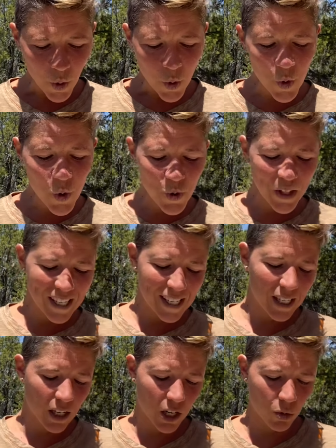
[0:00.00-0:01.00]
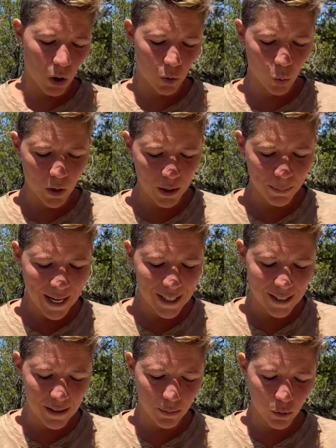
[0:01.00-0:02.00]
Ooh, this is a good one. Will
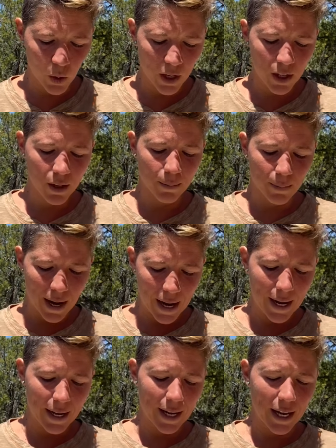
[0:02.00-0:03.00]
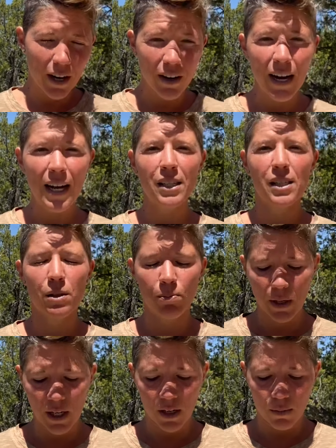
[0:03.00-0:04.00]
my internet
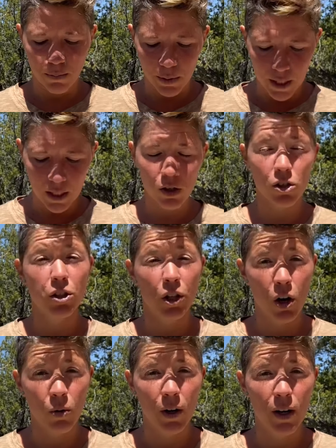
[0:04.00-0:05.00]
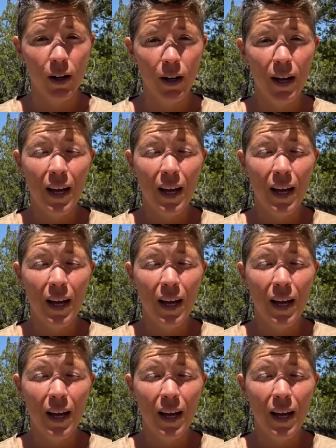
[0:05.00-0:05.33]
speed be slower?